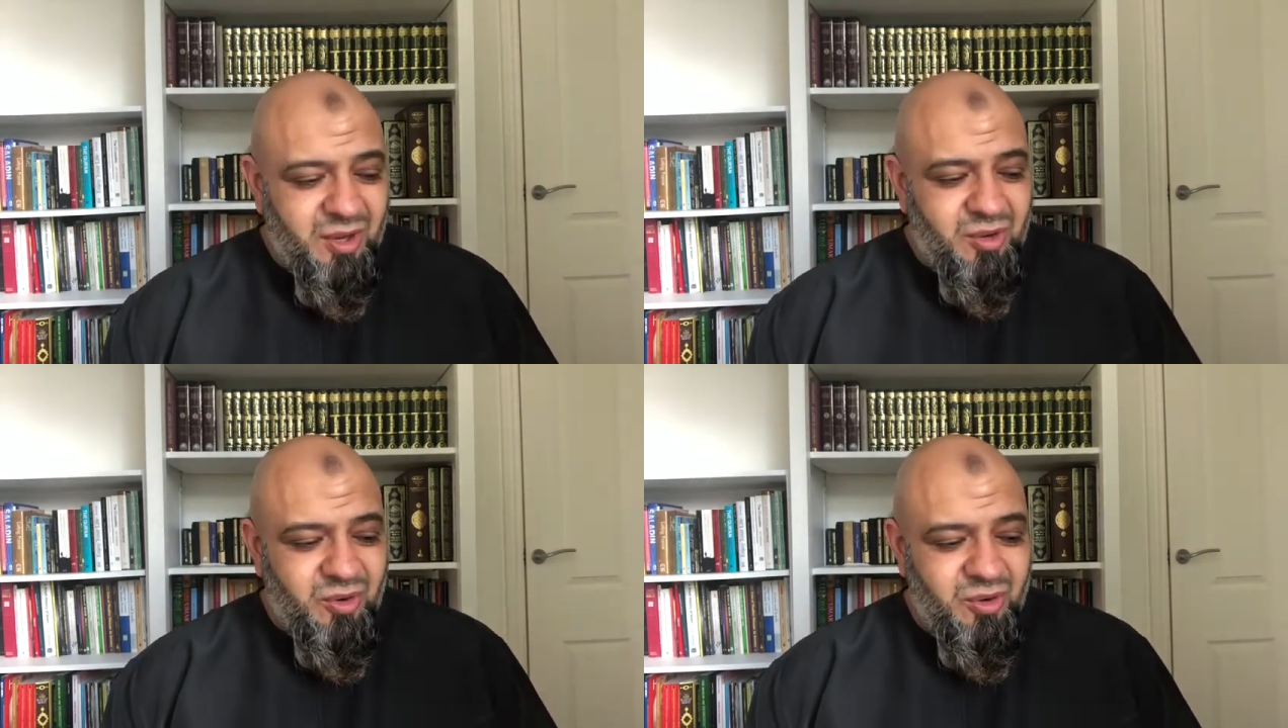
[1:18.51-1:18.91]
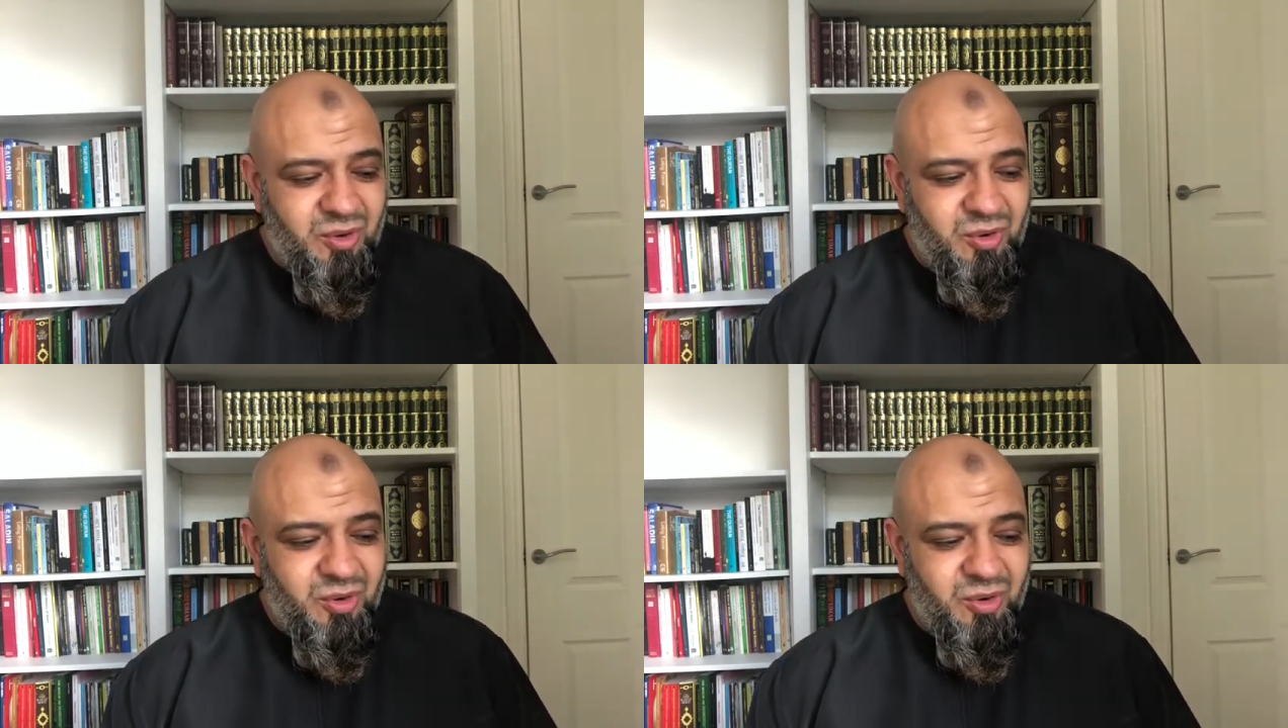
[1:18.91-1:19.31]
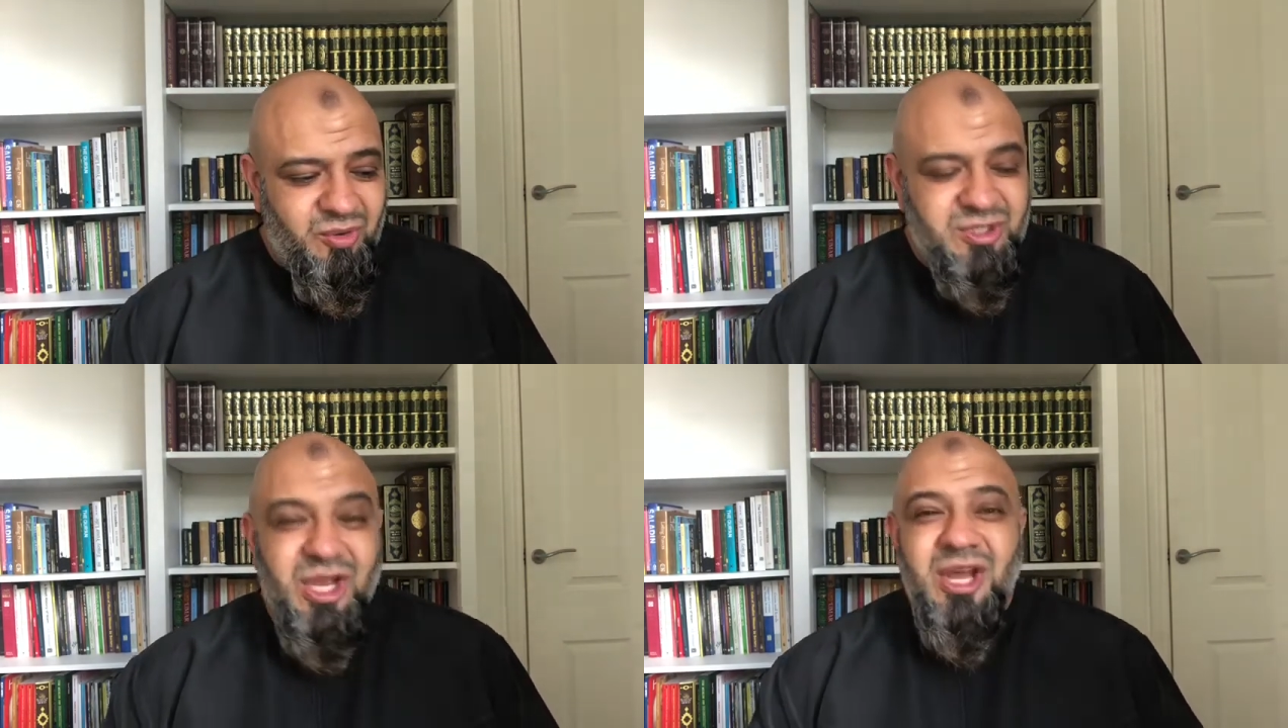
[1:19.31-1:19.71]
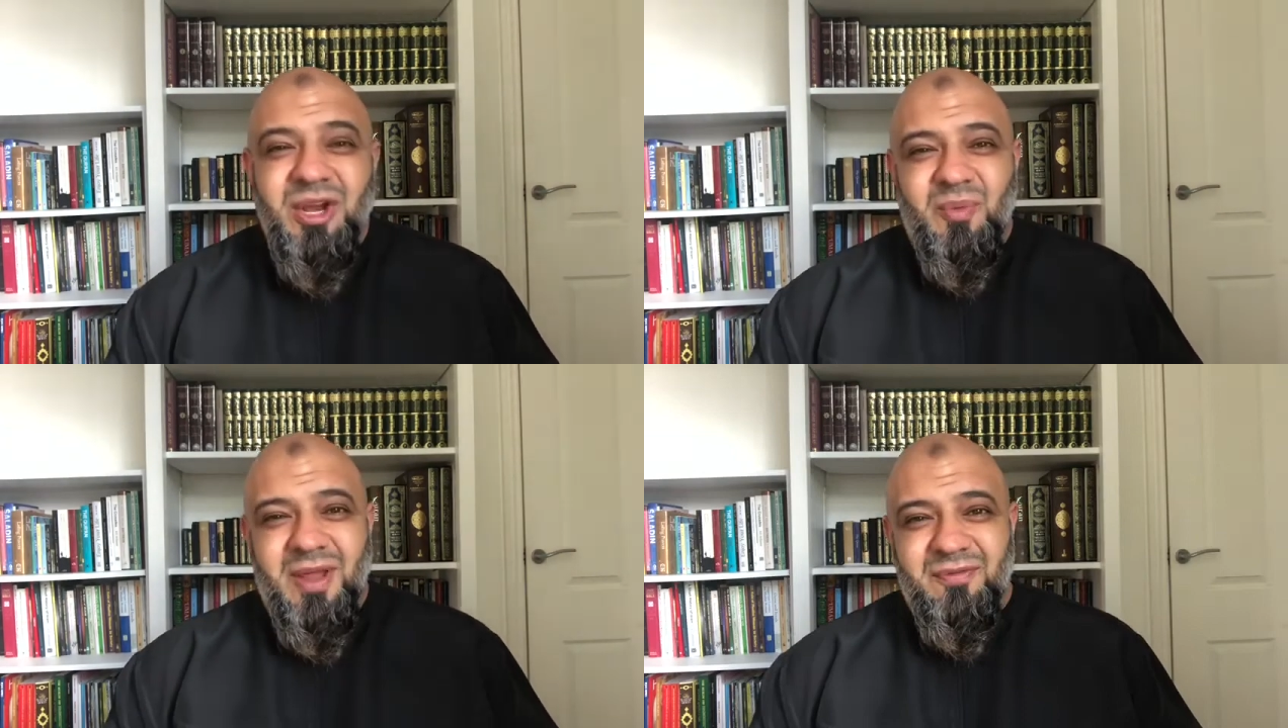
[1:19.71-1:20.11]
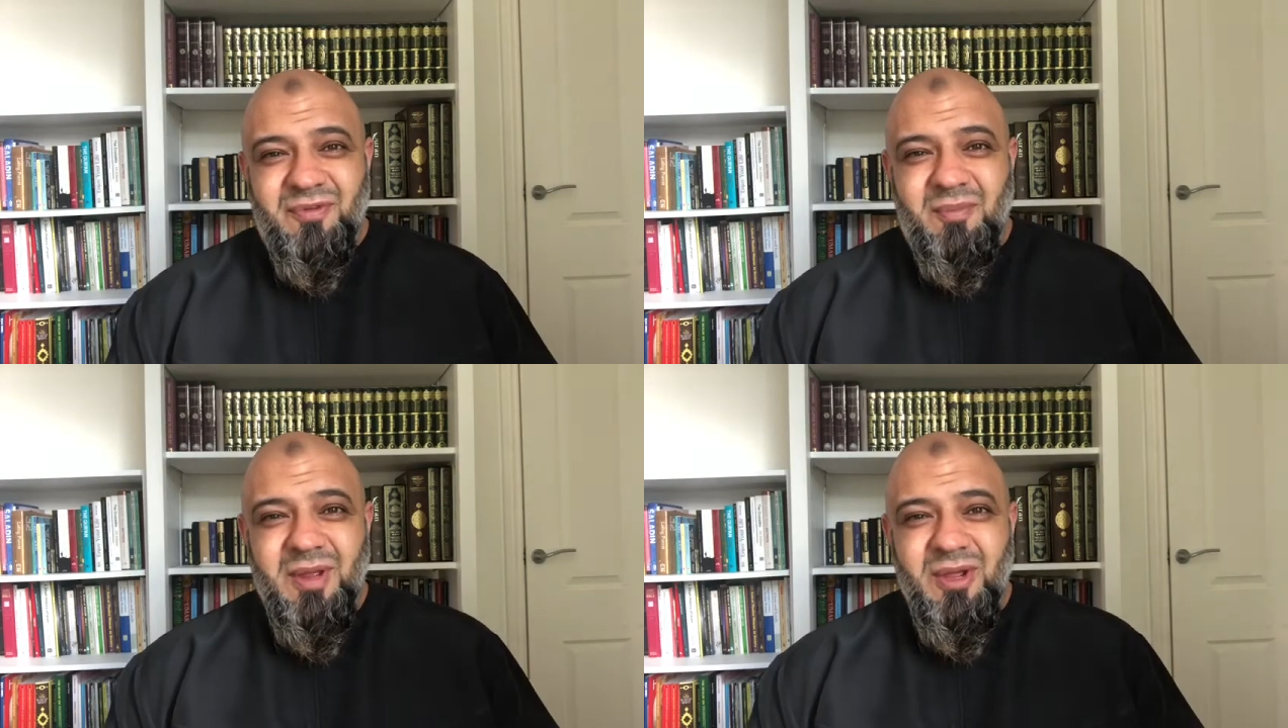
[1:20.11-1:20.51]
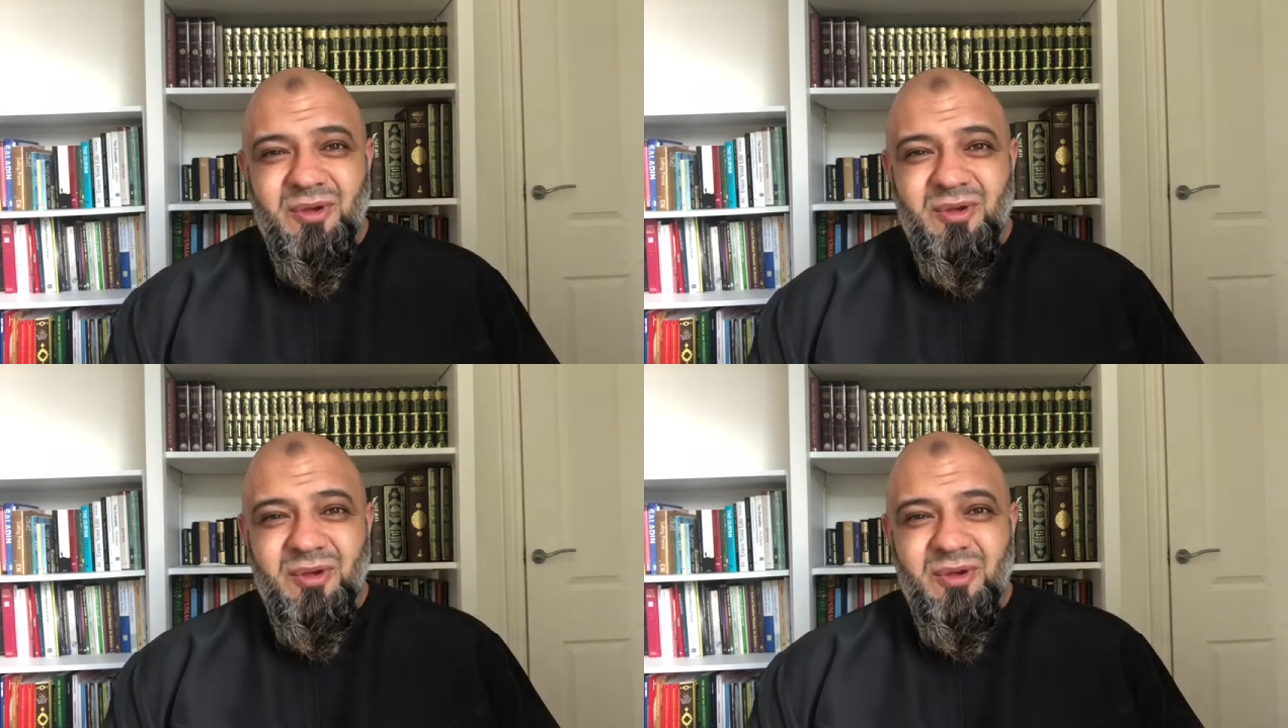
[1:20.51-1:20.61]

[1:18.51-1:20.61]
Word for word: who, who, who turn away from,